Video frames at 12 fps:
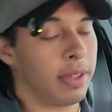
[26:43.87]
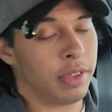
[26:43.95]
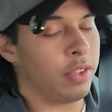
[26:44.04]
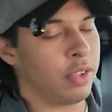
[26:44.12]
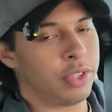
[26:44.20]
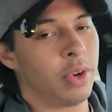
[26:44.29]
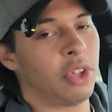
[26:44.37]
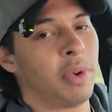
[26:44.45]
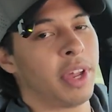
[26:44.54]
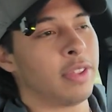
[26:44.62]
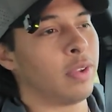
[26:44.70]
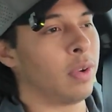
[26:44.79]
there's no other
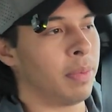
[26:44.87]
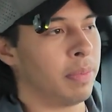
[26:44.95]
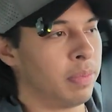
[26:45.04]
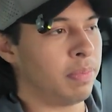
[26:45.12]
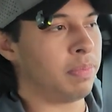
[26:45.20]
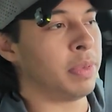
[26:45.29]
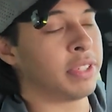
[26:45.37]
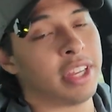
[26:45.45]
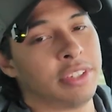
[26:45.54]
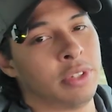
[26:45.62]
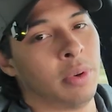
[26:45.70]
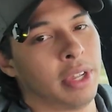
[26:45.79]
way to do it
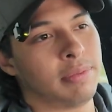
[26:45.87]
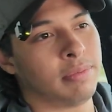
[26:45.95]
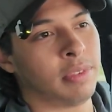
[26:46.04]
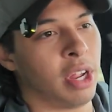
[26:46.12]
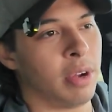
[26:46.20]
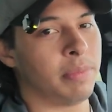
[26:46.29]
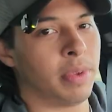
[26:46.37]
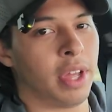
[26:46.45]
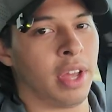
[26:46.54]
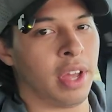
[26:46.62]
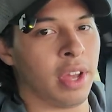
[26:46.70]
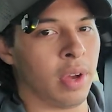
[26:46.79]
besides do it,
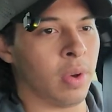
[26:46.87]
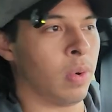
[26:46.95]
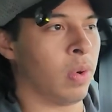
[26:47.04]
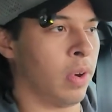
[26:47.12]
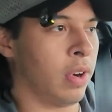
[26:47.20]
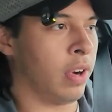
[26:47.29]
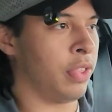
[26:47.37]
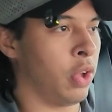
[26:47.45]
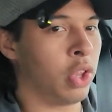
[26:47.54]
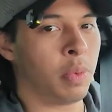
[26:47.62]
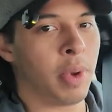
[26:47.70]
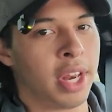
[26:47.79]
or the
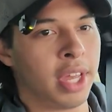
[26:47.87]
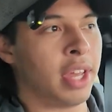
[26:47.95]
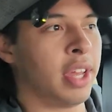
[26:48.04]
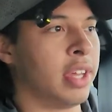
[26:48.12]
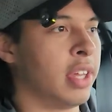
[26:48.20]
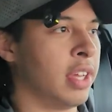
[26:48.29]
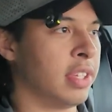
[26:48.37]
only way to